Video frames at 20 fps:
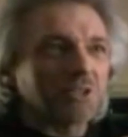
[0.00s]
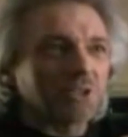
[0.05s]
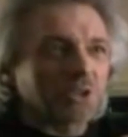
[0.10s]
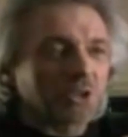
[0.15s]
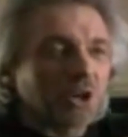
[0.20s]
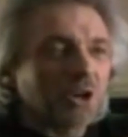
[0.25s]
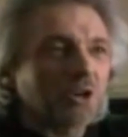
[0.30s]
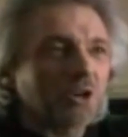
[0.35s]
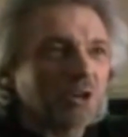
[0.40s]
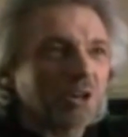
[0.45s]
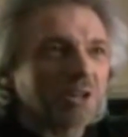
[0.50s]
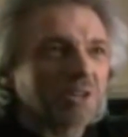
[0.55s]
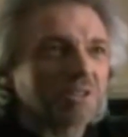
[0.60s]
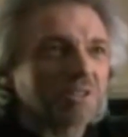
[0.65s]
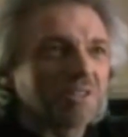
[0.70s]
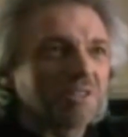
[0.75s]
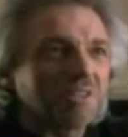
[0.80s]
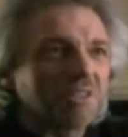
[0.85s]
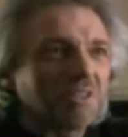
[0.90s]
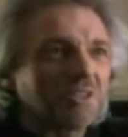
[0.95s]
It's in our
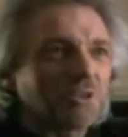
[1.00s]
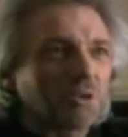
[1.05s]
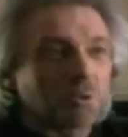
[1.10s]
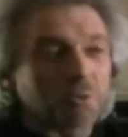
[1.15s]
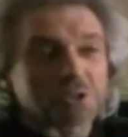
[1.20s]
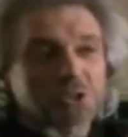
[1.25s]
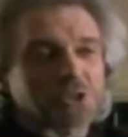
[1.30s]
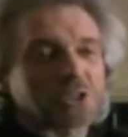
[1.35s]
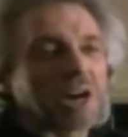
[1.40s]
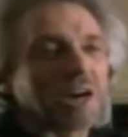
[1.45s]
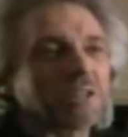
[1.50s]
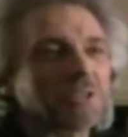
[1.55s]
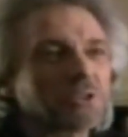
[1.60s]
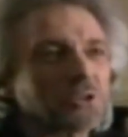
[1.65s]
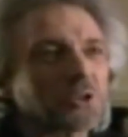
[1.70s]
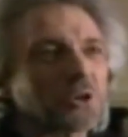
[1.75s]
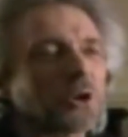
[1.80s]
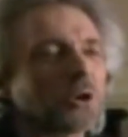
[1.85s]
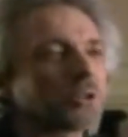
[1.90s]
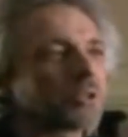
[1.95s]
heart, or what
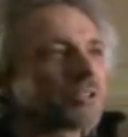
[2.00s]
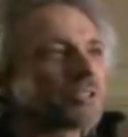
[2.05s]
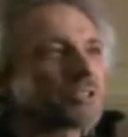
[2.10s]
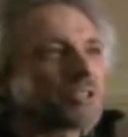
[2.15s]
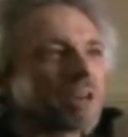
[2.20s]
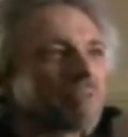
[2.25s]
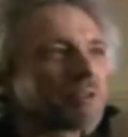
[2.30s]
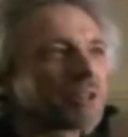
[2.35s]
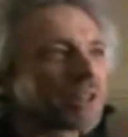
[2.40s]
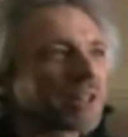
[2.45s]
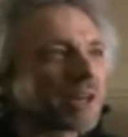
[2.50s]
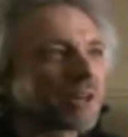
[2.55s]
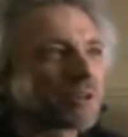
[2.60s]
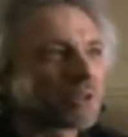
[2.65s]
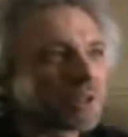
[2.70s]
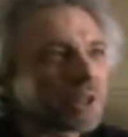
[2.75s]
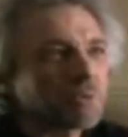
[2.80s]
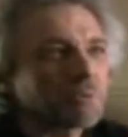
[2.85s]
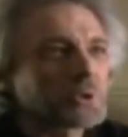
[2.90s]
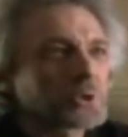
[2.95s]
scientists call the
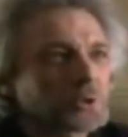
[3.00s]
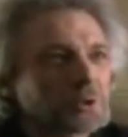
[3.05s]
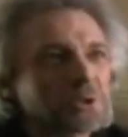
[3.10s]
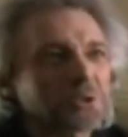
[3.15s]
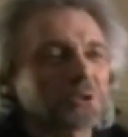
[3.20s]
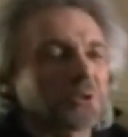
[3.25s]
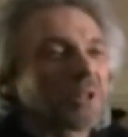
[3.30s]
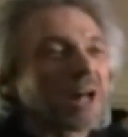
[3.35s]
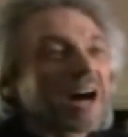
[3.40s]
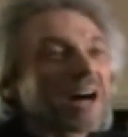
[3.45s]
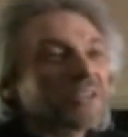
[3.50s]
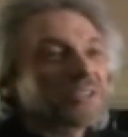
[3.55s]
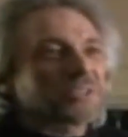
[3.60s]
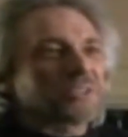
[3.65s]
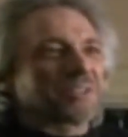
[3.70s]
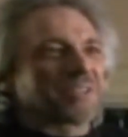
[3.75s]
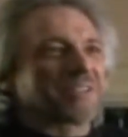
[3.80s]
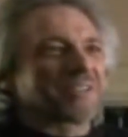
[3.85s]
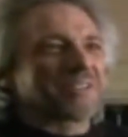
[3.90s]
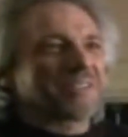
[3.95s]
7-layer liquid crystal
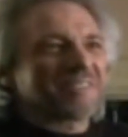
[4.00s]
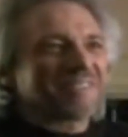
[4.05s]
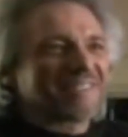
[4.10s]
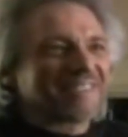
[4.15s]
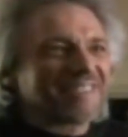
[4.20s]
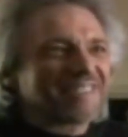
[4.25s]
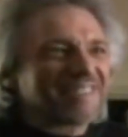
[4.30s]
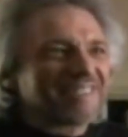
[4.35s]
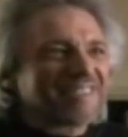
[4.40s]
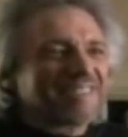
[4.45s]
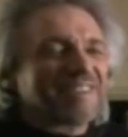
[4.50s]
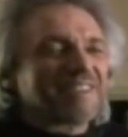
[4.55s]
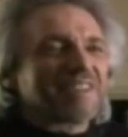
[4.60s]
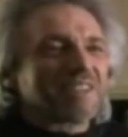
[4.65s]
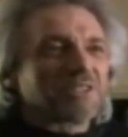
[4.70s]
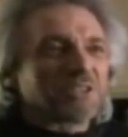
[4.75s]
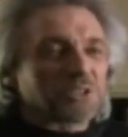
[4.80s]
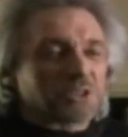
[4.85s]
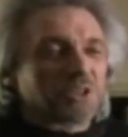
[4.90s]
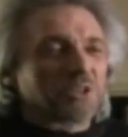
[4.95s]
oscillator in the